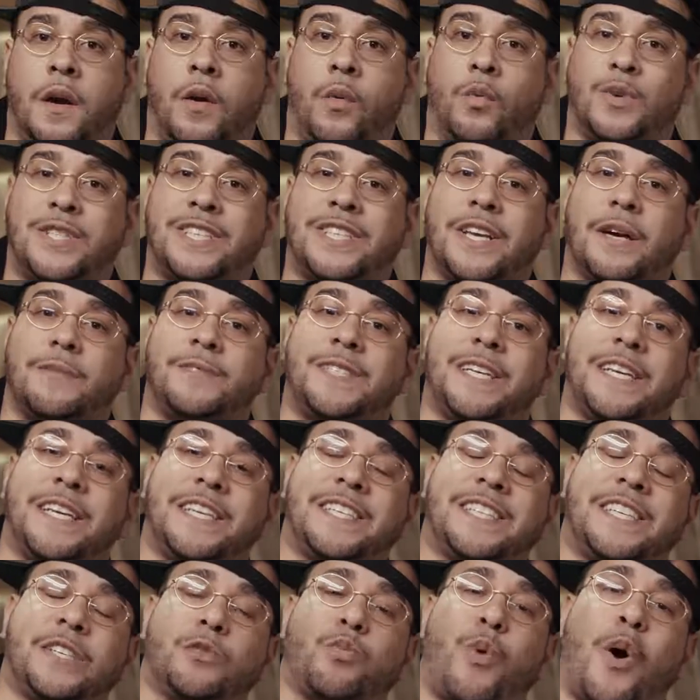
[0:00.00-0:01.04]
What's up,
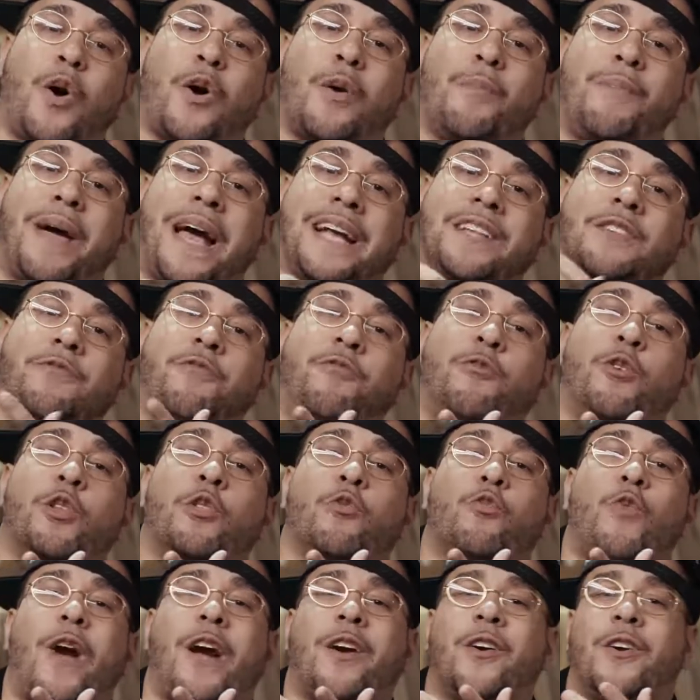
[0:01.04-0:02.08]
geniuses? Welcome back to For the
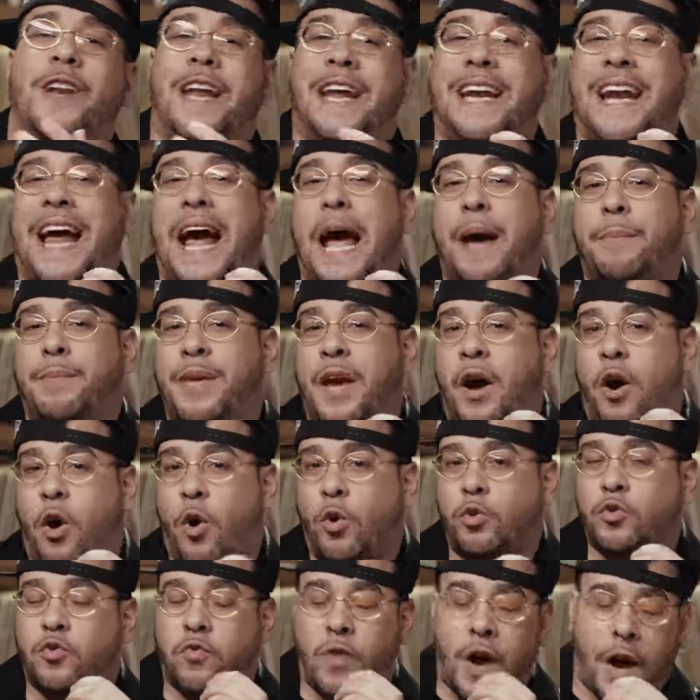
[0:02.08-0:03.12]
Record, and I'm your
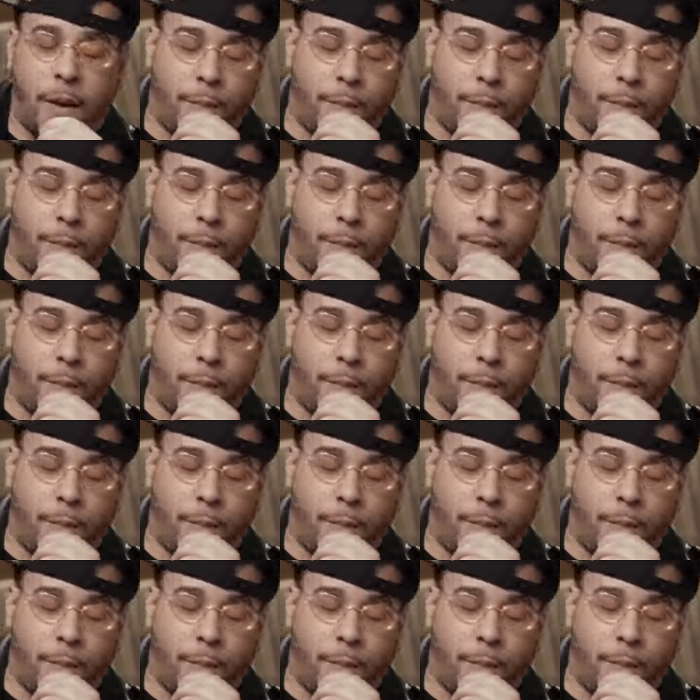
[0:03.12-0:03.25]
host, Rob